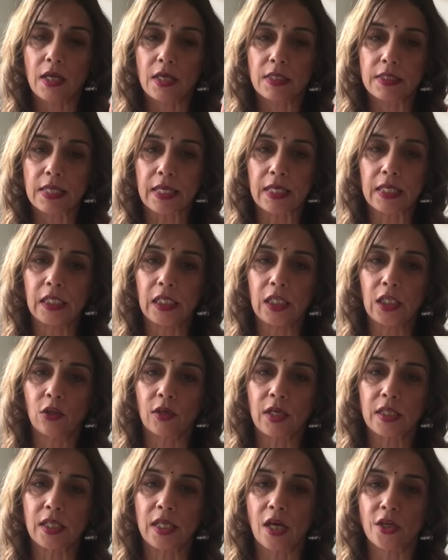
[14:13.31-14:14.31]
Secondly,
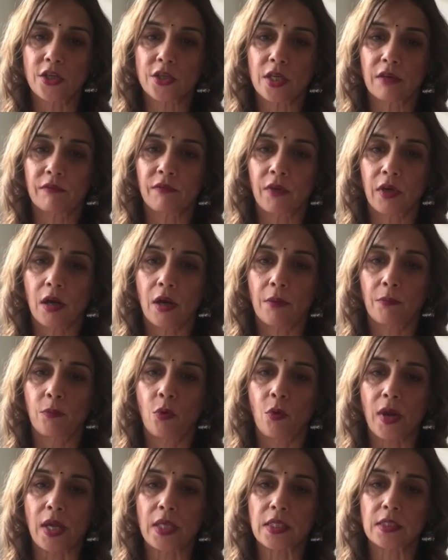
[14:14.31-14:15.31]
look at the Ashtak Virga
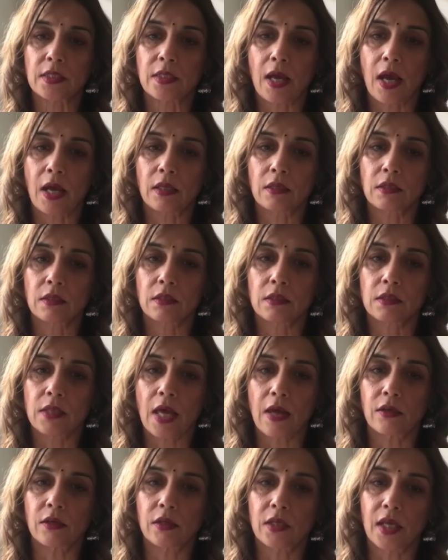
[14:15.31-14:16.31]
points that
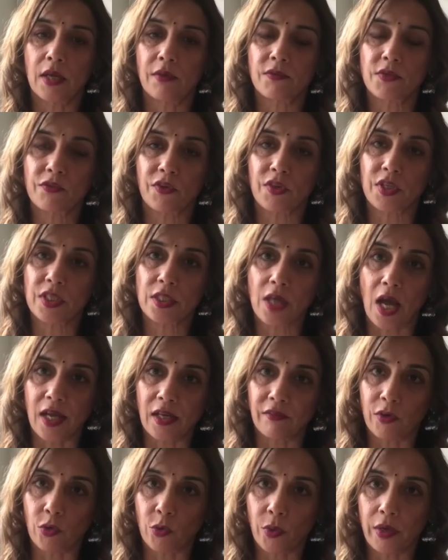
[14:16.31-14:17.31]
Saturn gives for the sign
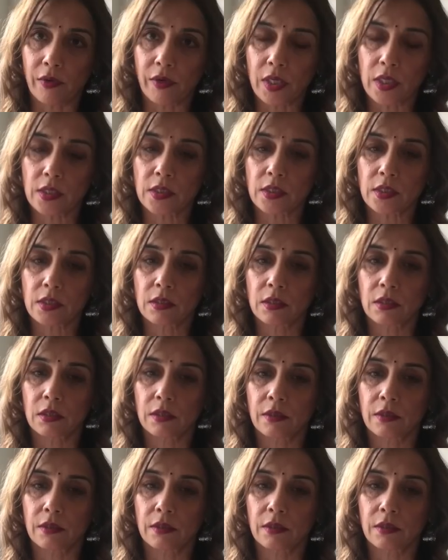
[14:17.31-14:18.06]
of Aquarius